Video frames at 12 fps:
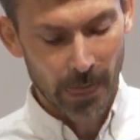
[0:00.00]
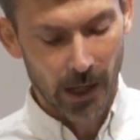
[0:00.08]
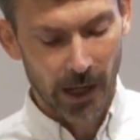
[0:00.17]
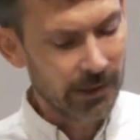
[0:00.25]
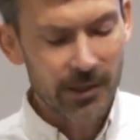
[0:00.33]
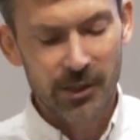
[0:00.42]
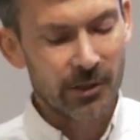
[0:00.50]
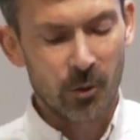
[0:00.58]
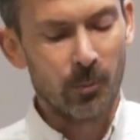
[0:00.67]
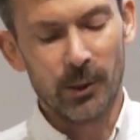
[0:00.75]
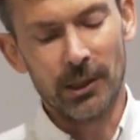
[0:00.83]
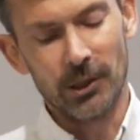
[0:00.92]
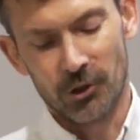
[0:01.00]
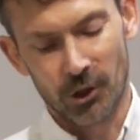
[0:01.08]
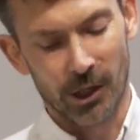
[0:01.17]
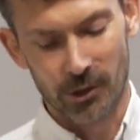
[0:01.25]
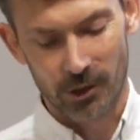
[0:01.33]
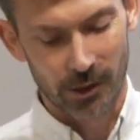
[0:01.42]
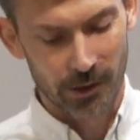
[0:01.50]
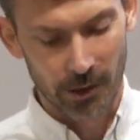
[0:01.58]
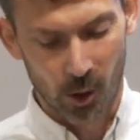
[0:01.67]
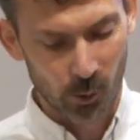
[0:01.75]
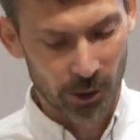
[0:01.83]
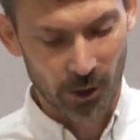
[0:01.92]
And this has completely changed. Uh,
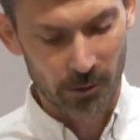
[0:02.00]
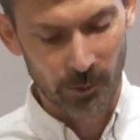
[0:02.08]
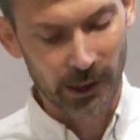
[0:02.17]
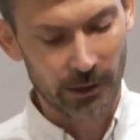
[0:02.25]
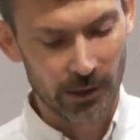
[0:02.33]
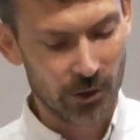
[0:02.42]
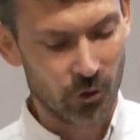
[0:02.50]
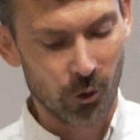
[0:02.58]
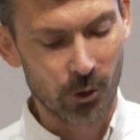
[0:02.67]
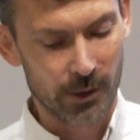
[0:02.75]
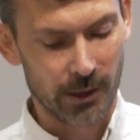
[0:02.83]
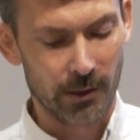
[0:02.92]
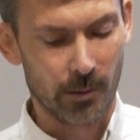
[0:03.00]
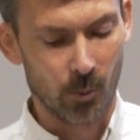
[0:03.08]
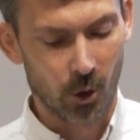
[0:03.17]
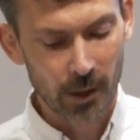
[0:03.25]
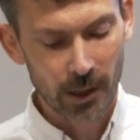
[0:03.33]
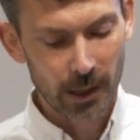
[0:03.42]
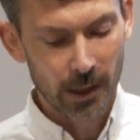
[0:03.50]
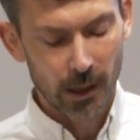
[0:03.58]
now we're not making these jokes anymore.